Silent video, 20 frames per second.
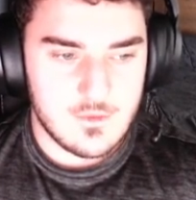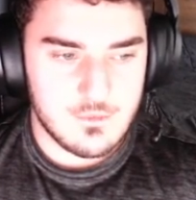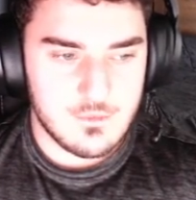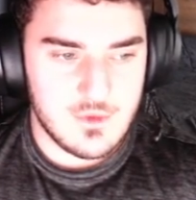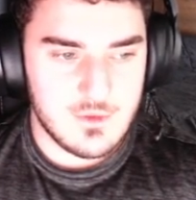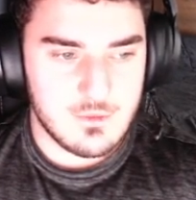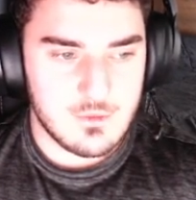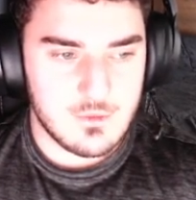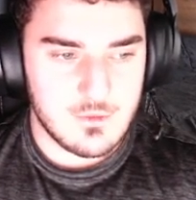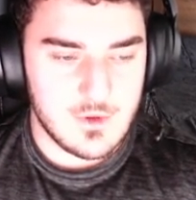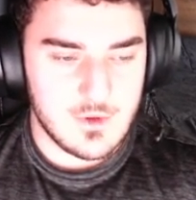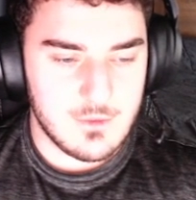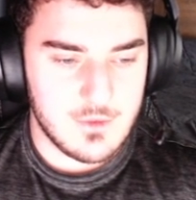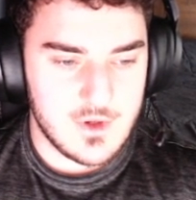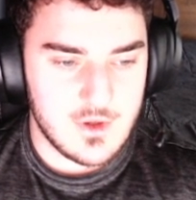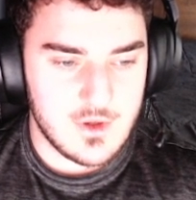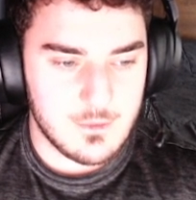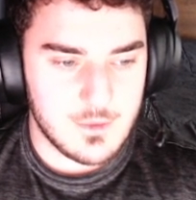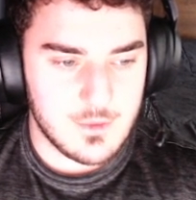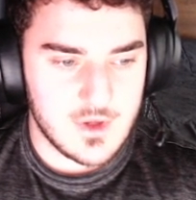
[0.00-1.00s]
People might be
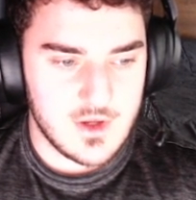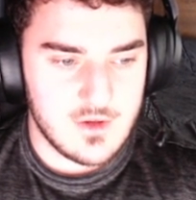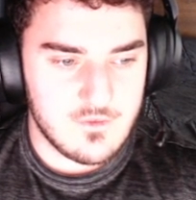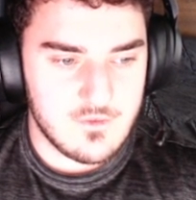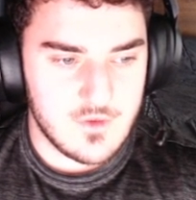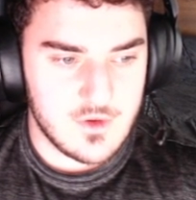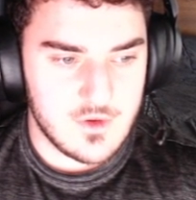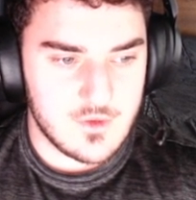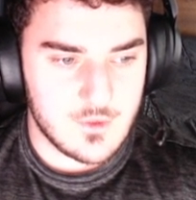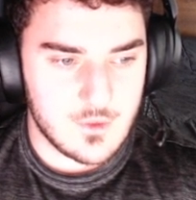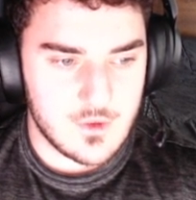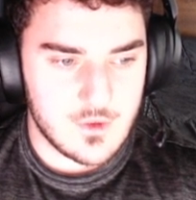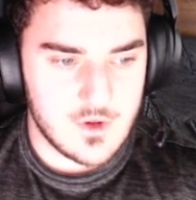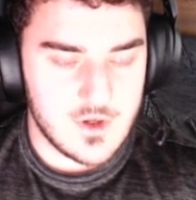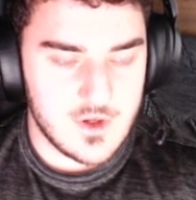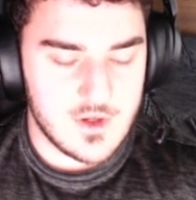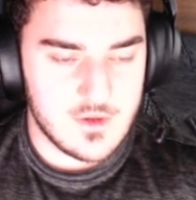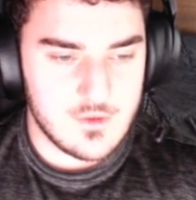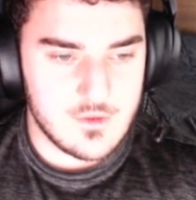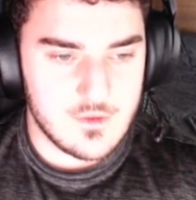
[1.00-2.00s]
dumping
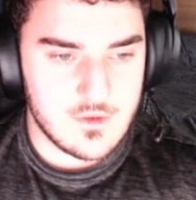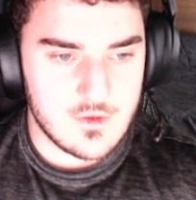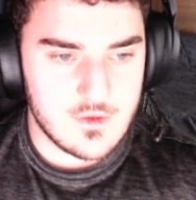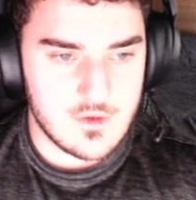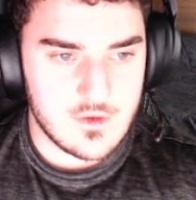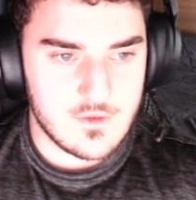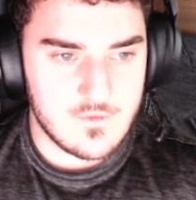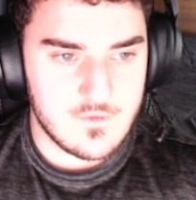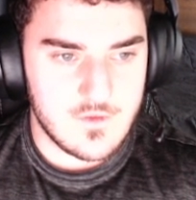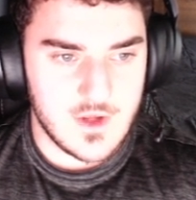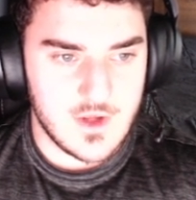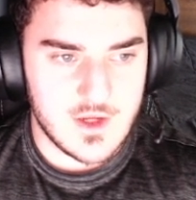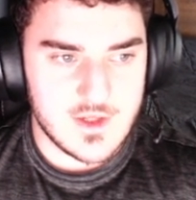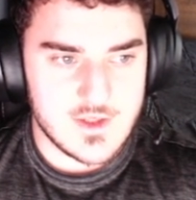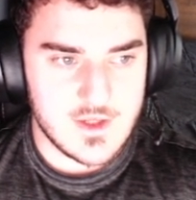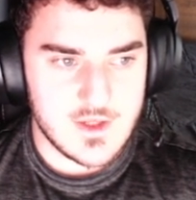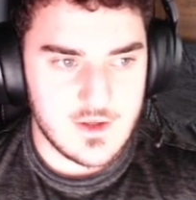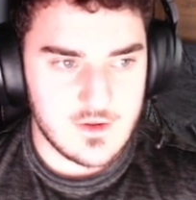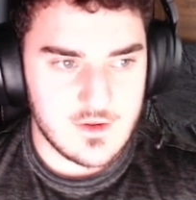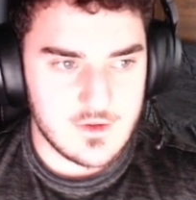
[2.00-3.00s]
inventory or fake
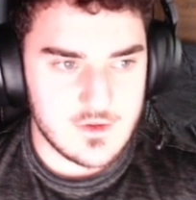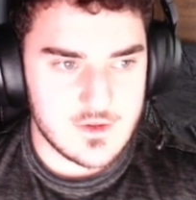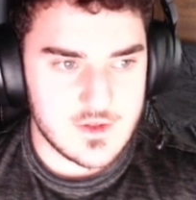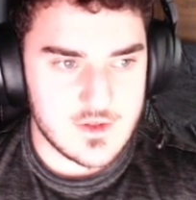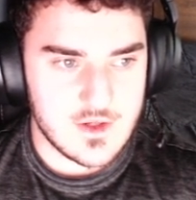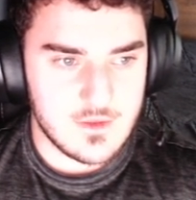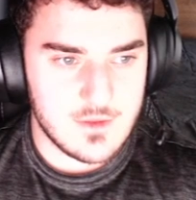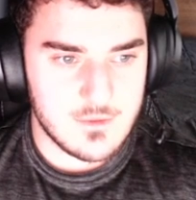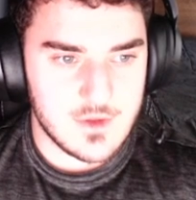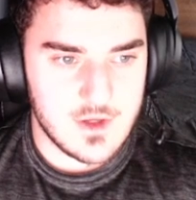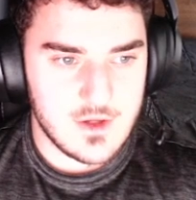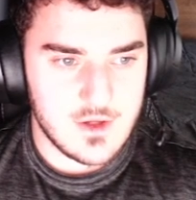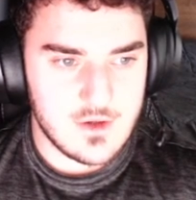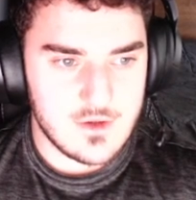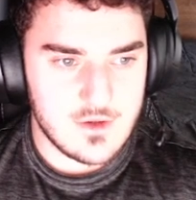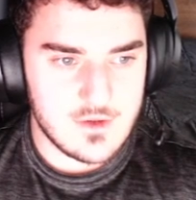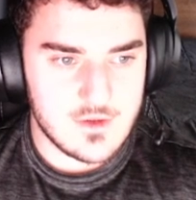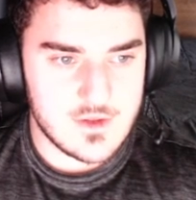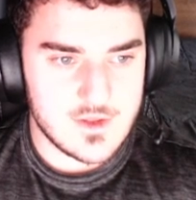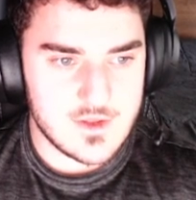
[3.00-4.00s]
sellers coming
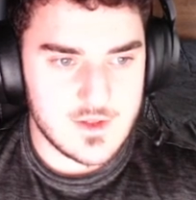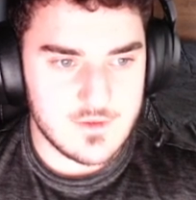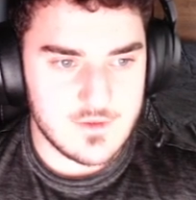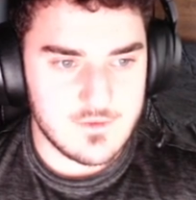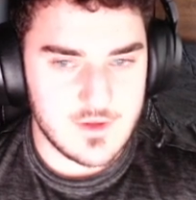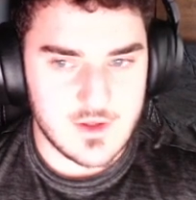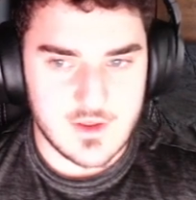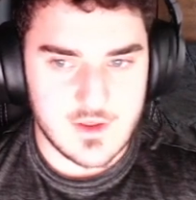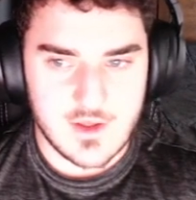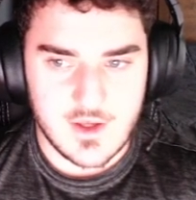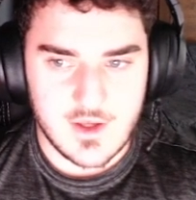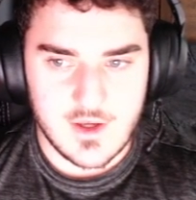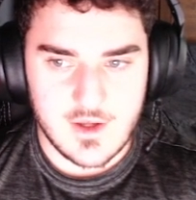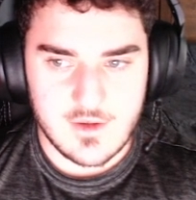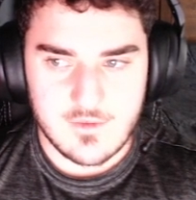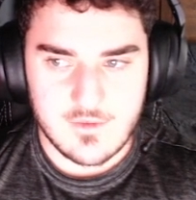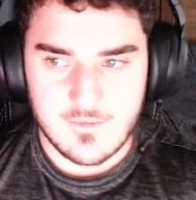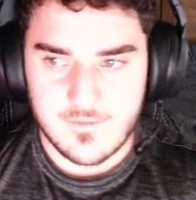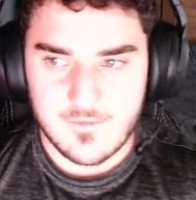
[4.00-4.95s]
in, stuff like that.